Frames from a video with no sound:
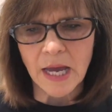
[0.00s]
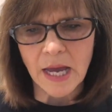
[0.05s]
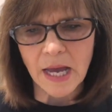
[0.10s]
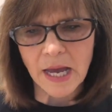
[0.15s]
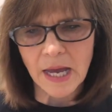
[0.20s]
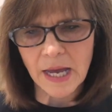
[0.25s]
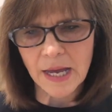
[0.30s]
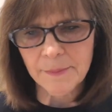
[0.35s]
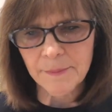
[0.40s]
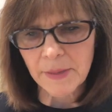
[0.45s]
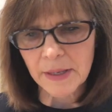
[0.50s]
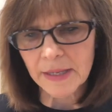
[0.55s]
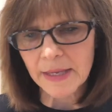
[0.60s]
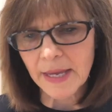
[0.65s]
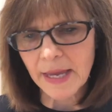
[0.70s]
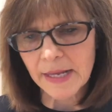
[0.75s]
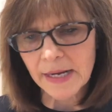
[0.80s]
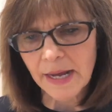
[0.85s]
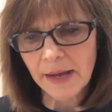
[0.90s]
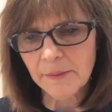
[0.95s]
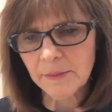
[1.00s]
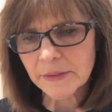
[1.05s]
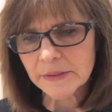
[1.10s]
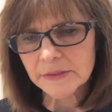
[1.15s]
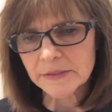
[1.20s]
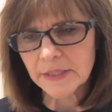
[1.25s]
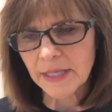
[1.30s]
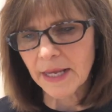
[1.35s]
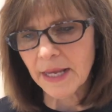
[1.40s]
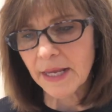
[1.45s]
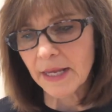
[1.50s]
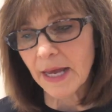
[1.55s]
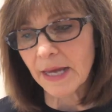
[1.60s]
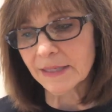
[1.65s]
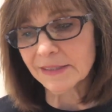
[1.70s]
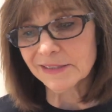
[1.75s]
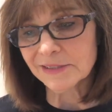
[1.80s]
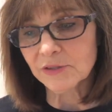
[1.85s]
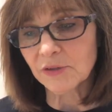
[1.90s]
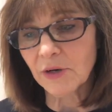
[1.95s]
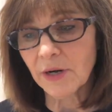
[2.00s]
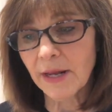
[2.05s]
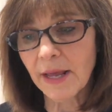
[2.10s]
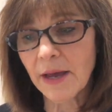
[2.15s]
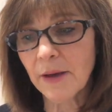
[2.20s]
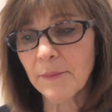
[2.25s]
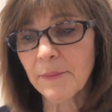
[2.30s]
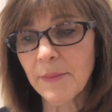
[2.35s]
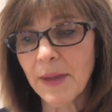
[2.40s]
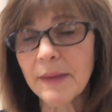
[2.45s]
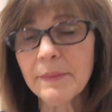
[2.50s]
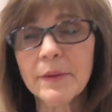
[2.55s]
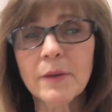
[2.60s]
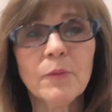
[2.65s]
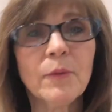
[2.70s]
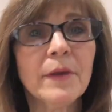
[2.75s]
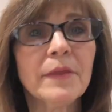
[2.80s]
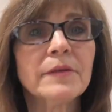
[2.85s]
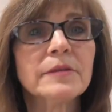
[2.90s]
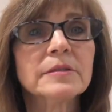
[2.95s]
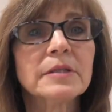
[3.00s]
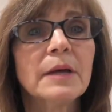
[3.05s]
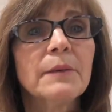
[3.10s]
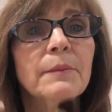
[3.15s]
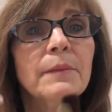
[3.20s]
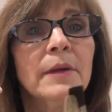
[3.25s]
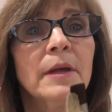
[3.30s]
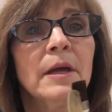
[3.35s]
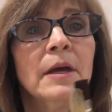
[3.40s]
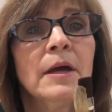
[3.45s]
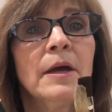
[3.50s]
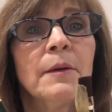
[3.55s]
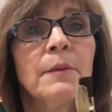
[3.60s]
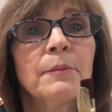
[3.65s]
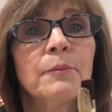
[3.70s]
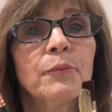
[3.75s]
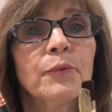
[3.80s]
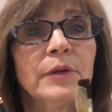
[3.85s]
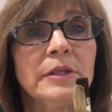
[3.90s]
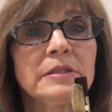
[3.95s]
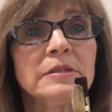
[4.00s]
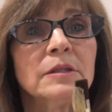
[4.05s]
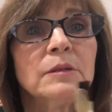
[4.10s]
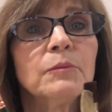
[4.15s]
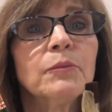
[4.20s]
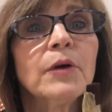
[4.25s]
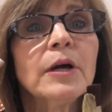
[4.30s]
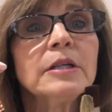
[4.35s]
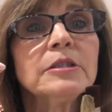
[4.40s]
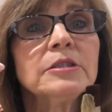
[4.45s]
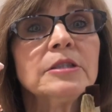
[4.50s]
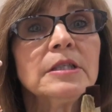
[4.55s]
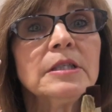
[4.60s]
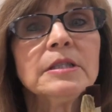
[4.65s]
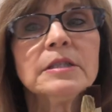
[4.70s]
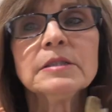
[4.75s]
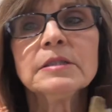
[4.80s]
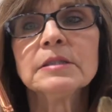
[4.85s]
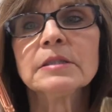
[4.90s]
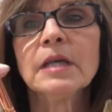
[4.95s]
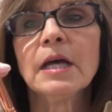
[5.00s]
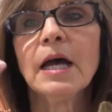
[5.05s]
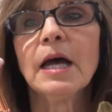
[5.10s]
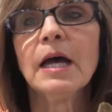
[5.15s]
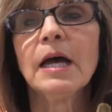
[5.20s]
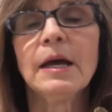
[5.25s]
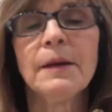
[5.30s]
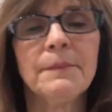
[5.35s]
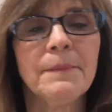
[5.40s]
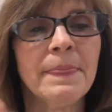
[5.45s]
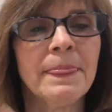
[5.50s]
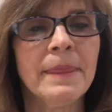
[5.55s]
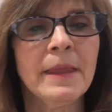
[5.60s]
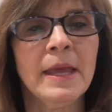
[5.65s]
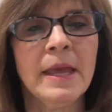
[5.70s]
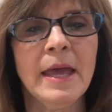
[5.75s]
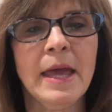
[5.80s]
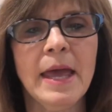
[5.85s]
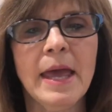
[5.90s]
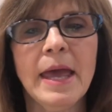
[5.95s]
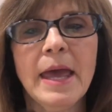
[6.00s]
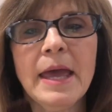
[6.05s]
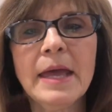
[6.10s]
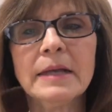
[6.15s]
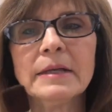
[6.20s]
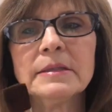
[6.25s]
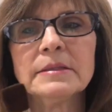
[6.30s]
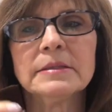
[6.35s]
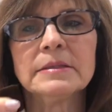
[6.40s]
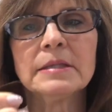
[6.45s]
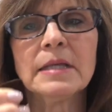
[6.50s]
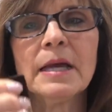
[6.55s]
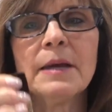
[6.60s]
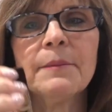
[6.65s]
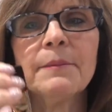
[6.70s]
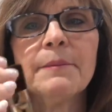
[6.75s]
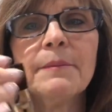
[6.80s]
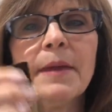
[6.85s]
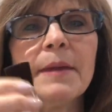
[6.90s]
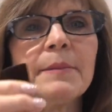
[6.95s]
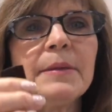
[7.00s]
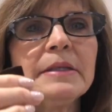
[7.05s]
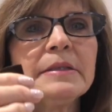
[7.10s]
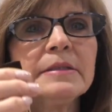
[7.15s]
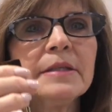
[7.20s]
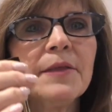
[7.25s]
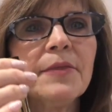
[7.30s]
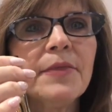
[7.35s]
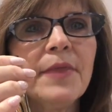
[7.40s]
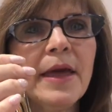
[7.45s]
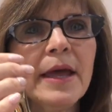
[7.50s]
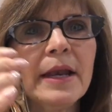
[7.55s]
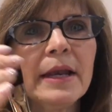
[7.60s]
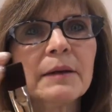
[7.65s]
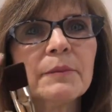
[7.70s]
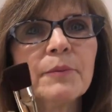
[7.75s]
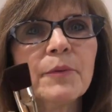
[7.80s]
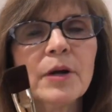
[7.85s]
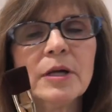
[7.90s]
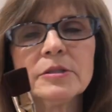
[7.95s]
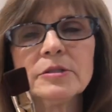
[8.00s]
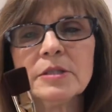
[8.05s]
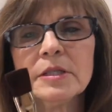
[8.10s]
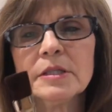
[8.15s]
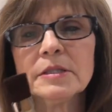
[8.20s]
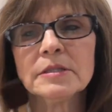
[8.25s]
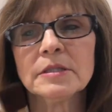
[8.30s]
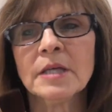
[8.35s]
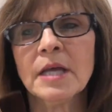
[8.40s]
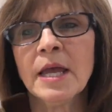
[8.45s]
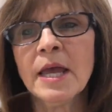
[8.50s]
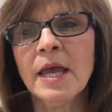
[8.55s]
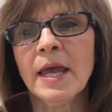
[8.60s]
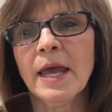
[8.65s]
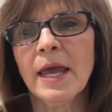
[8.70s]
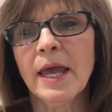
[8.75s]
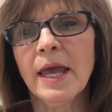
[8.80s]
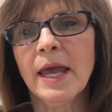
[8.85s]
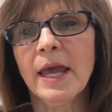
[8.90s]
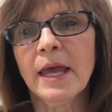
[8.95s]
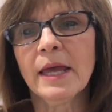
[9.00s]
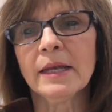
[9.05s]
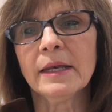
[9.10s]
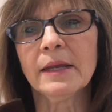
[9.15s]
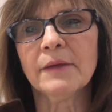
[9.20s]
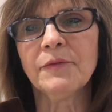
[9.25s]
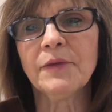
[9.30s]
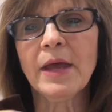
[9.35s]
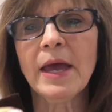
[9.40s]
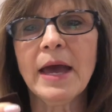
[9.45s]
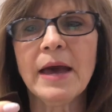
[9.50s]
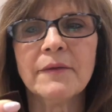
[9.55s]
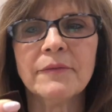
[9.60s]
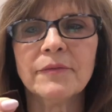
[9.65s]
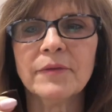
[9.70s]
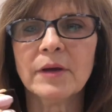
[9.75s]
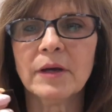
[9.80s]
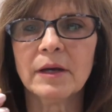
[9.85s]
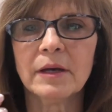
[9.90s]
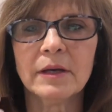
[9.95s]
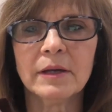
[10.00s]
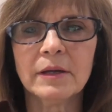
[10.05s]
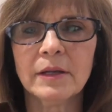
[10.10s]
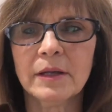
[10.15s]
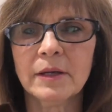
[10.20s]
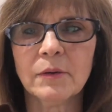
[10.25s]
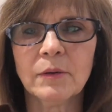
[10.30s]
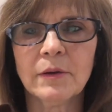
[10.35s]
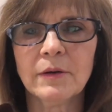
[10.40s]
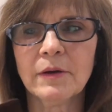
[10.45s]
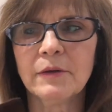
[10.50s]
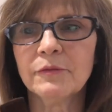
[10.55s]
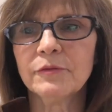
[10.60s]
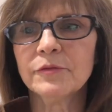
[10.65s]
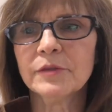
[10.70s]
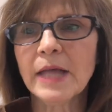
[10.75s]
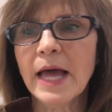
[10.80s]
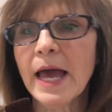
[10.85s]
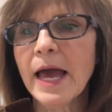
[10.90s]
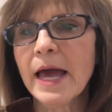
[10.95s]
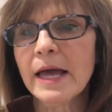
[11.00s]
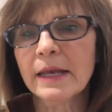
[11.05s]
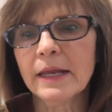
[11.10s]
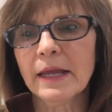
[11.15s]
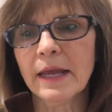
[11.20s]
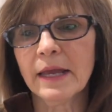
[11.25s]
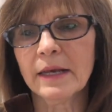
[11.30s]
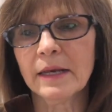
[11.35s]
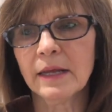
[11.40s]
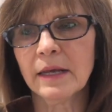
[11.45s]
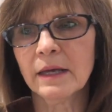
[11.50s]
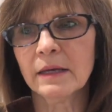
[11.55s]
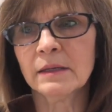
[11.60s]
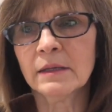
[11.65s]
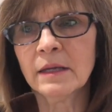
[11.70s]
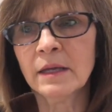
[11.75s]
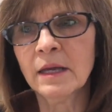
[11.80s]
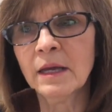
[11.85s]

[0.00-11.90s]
Um, again, I would say I'd start out maybe with some bristle brushes um, and some maybe synthetic brushes, and if you have uh, you know, a flat and a,